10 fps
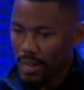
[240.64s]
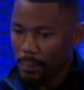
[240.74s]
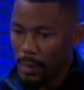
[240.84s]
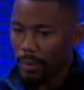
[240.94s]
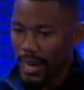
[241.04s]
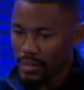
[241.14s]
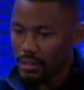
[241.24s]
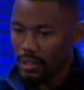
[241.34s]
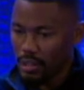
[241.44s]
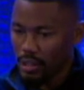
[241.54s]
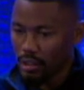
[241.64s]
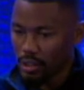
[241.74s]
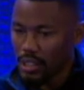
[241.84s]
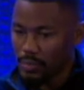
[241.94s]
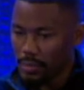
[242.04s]
that people actually
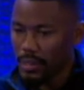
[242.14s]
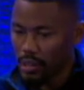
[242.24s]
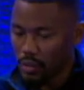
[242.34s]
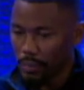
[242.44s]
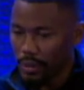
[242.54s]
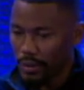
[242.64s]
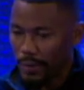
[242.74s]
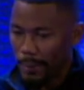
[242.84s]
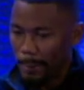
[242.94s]
looked up to me a little bit.